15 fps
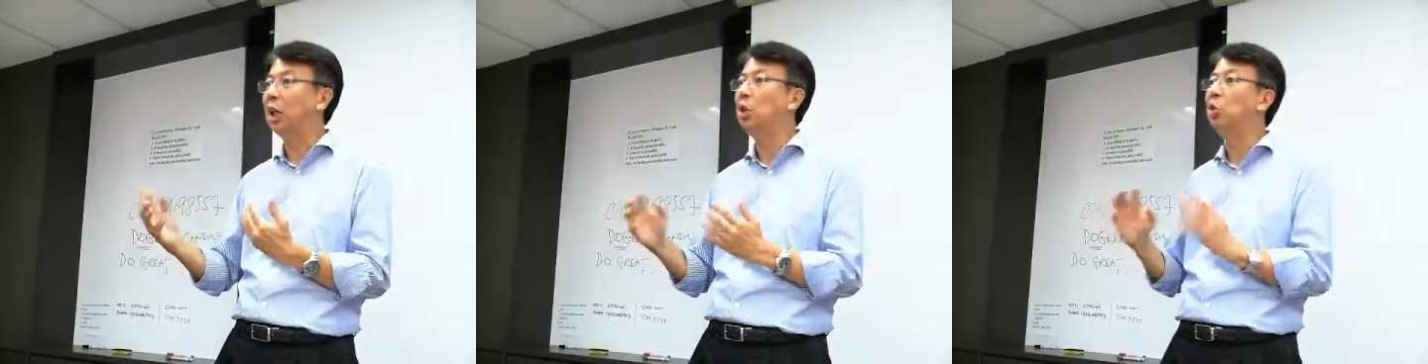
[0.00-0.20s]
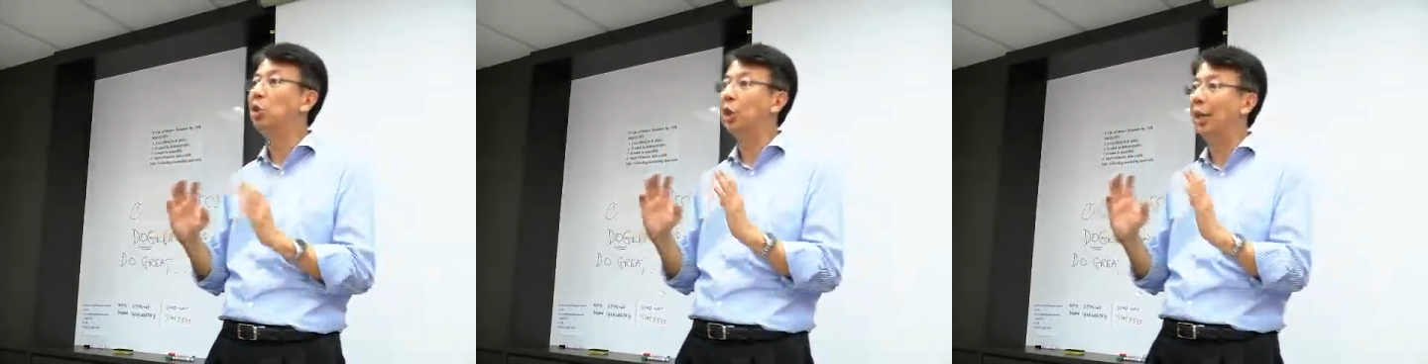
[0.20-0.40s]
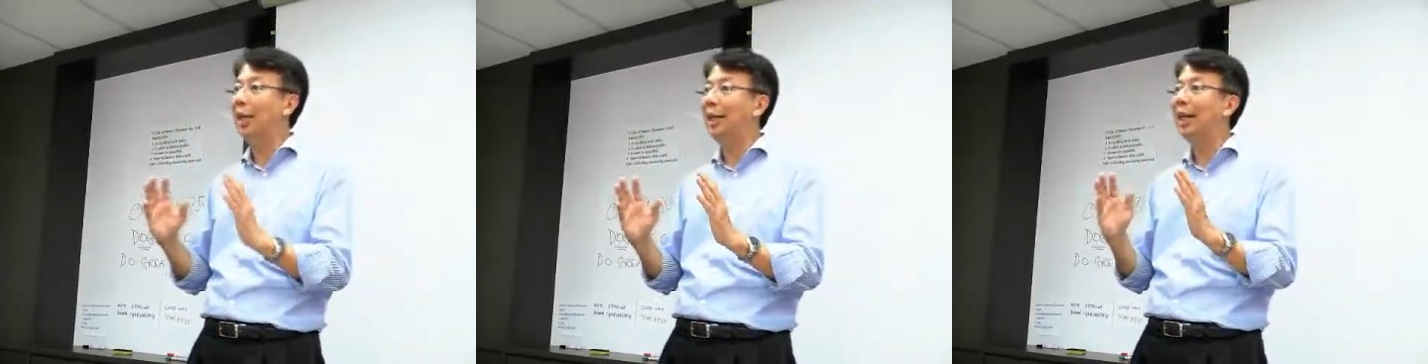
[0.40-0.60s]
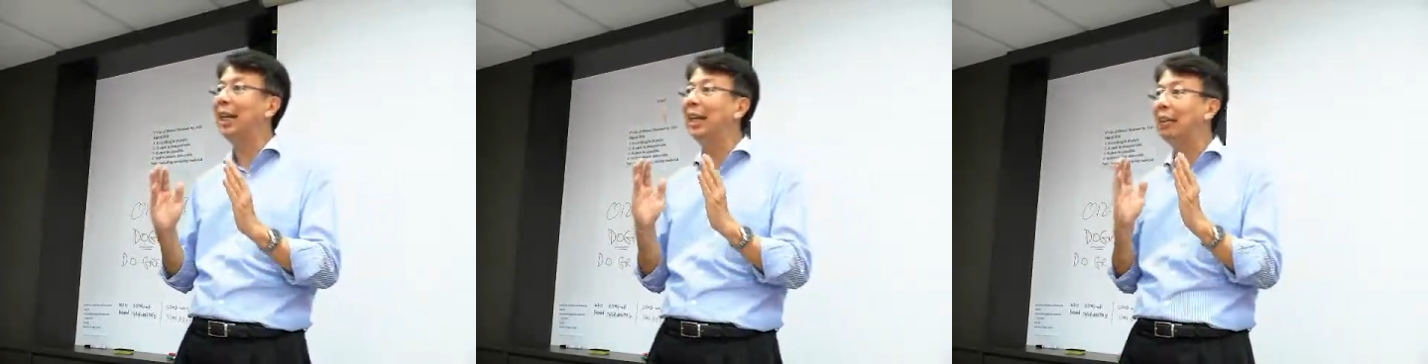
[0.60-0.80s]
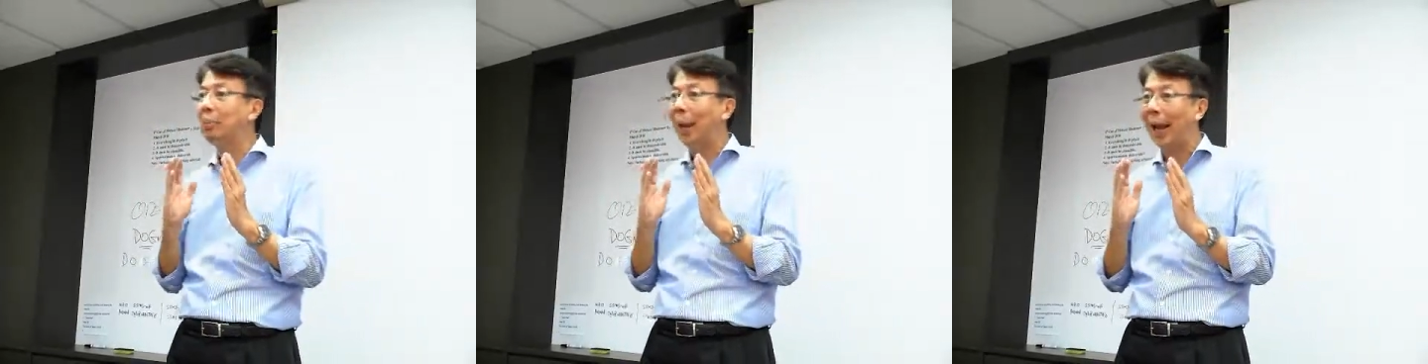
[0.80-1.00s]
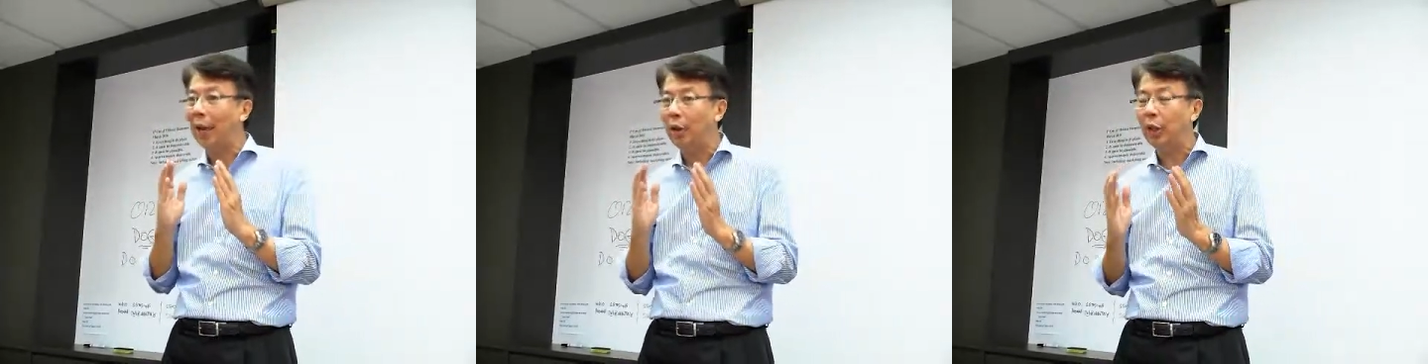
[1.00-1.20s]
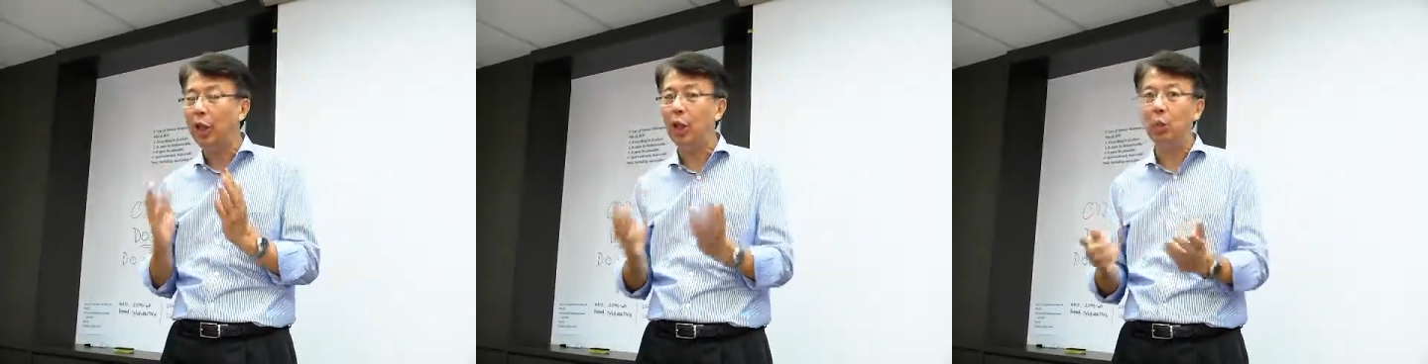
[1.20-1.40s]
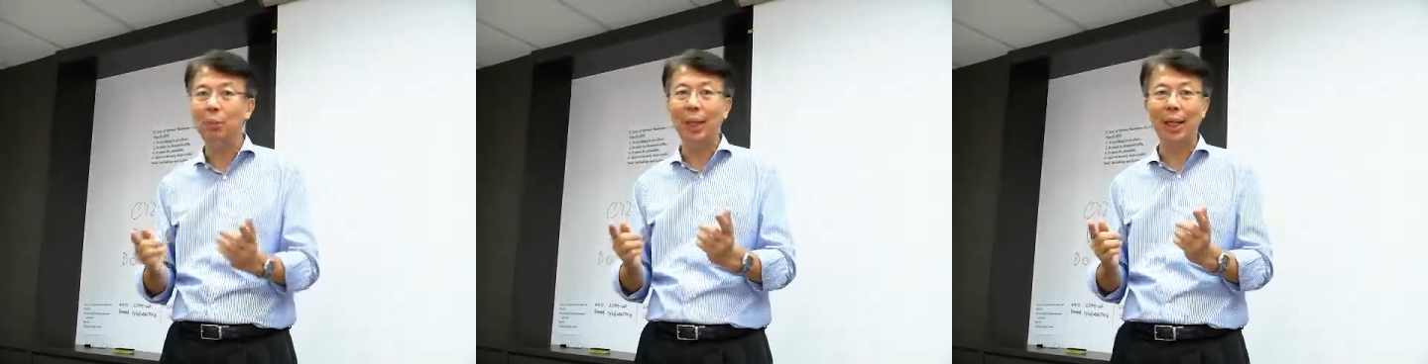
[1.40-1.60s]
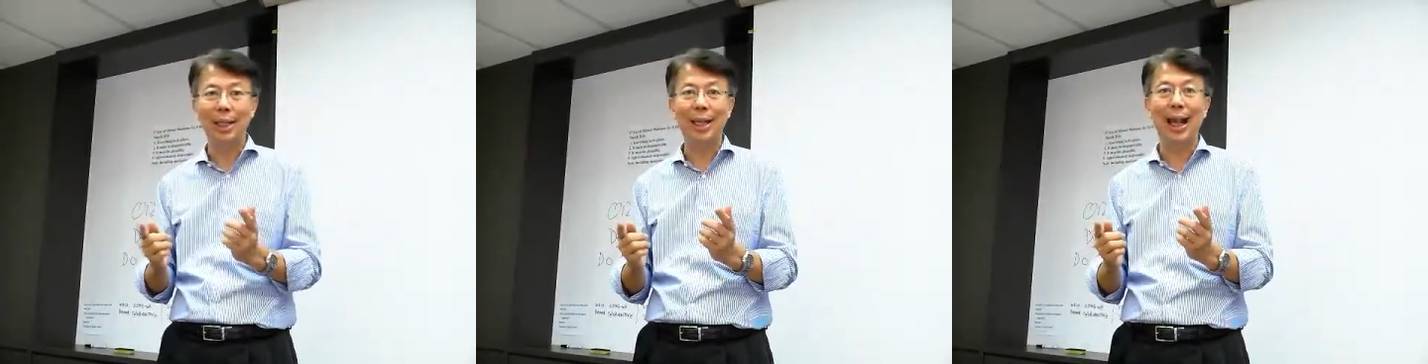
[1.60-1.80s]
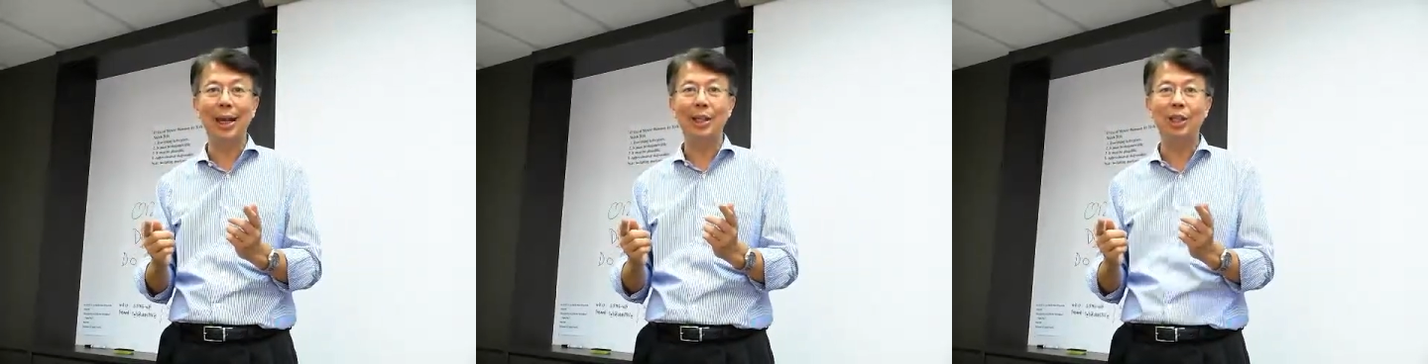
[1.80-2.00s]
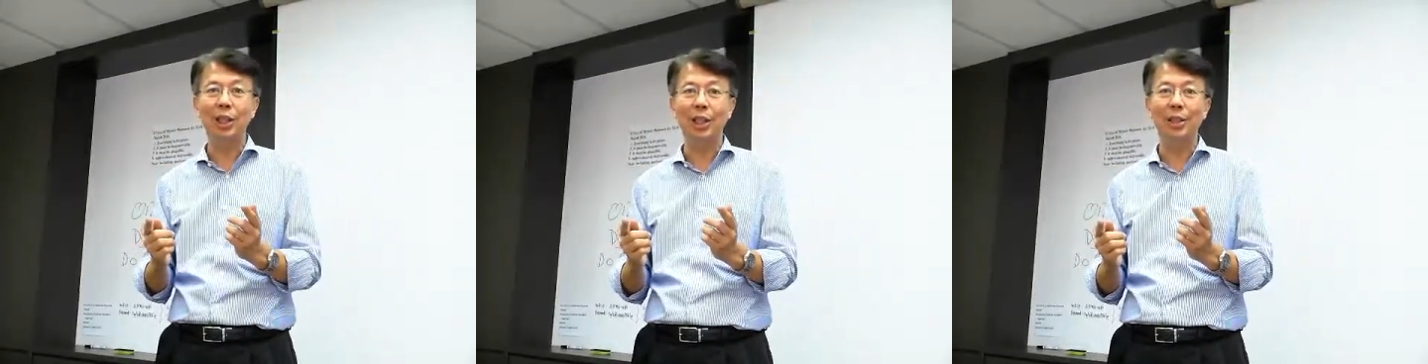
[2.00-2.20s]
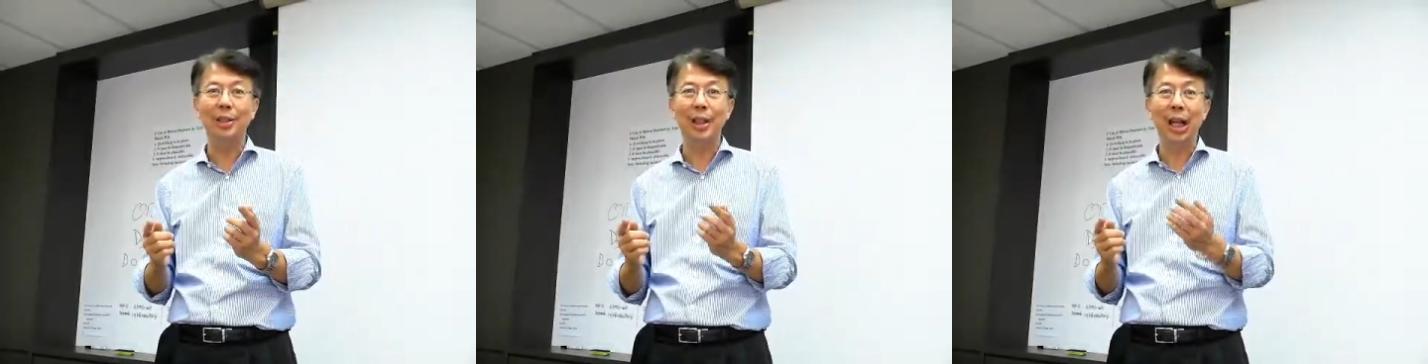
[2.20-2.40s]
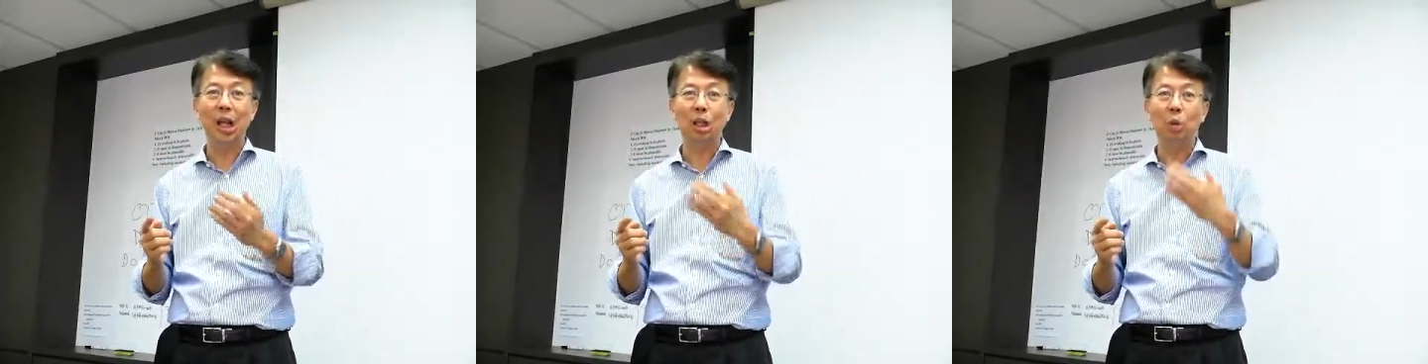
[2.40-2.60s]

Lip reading: usually they depend on human intelligence